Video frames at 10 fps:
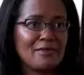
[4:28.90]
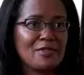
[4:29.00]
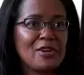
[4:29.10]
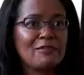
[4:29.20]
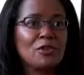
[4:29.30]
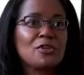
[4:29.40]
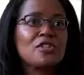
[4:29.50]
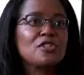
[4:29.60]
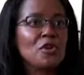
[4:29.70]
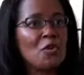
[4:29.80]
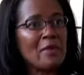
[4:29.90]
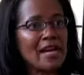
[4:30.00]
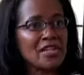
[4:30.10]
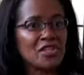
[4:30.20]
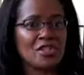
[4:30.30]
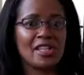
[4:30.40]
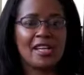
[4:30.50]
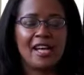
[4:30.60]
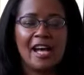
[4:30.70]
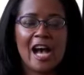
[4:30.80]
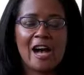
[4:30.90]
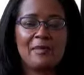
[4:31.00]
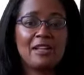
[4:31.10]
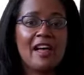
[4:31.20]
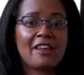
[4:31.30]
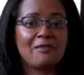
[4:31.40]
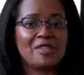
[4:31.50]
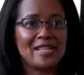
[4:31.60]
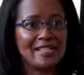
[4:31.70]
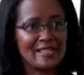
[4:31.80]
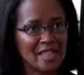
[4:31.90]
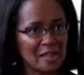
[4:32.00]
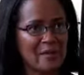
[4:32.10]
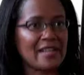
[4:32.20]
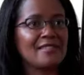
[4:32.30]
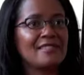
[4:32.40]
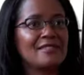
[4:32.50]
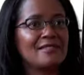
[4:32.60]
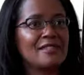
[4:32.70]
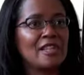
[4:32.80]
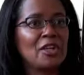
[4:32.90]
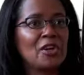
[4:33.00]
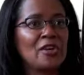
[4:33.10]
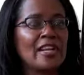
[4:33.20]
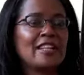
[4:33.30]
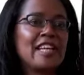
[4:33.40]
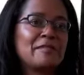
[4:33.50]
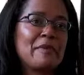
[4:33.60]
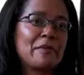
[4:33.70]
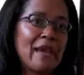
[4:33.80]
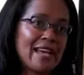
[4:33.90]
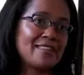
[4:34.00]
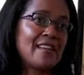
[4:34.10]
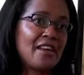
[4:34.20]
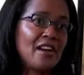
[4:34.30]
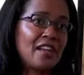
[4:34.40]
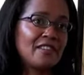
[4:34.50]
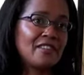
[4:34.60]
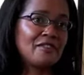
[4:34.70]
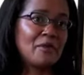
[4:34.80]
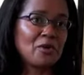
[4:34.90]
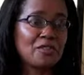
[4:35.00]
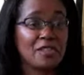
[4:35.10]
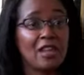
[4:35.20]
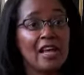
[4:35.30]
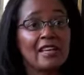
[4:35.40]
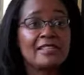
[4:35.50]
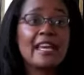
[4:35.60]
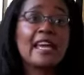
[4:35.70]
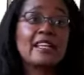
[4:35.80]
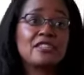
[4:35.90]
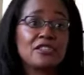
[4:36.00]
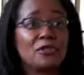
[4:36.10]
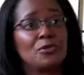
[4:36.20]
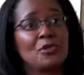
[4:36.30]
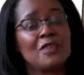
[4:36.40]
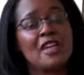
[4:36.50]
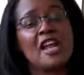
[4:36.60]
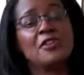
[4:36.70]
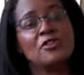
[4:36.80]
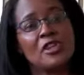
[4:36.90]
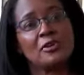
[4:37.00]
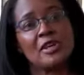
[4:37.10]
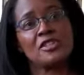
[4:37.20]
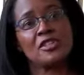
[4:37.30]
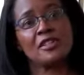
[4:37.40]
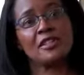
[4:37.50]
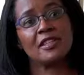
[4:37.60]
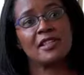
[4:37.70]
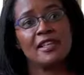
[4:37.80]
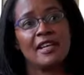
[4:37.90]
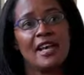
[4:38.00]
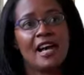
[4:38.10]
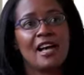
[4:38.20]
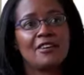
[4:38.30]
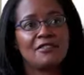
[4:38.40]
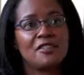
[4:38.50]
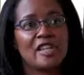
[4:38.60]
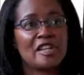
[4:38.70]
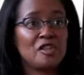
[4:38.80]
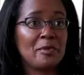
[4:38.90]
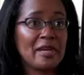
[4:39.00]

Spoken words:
So I've learned so much, a lot of which I didn't expect to learn, and I'd like to be able to pass that on, both to clients and to sort of another generation of Shiatsu